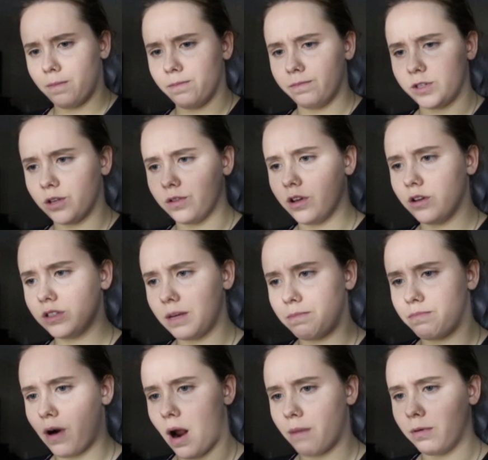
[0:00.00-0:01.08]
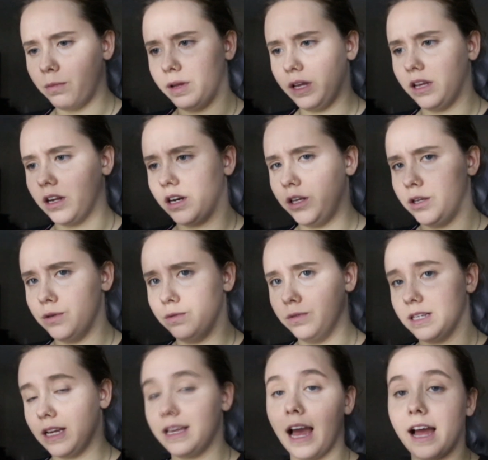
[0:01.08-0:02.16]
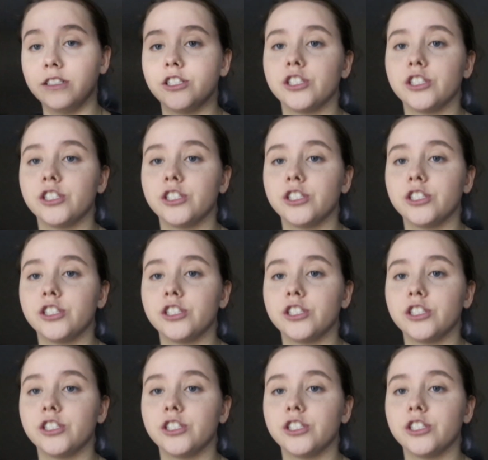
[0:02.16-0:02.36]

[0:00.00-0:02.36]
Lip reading: So those I'm probably gonna use again